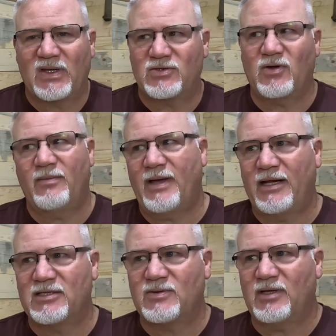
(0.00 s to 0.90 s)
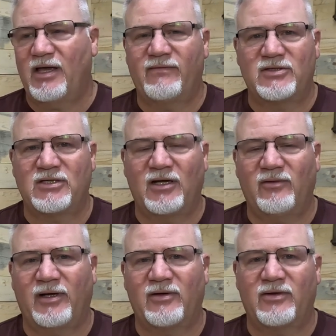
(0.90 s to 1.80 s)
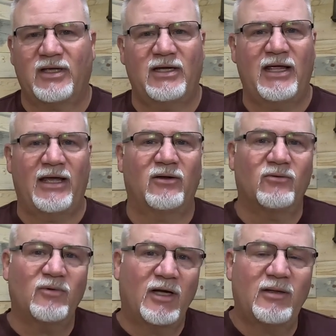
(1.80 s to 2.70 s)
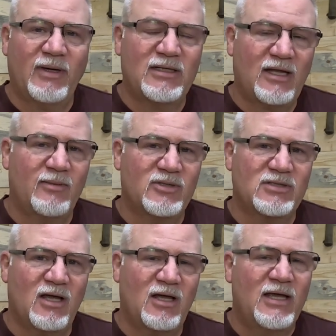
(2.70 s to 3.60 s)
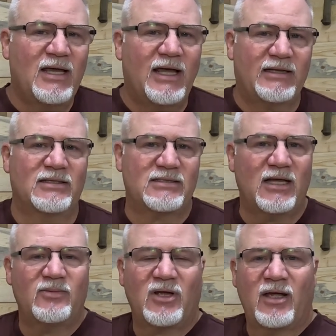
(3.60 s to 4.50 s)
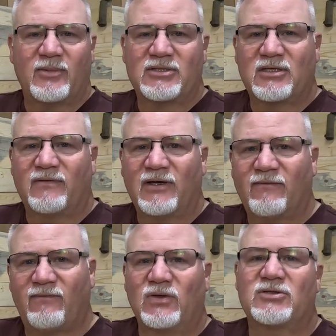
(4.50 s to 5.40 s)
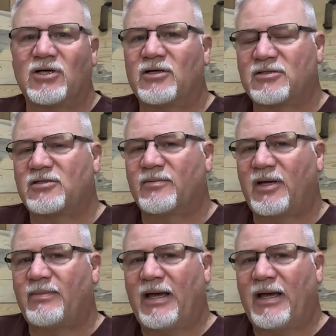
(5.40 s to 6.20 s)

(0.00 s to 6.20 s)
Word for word: So I might as well have a generator that can handle running my table saw at the same time it's giving a full charge to my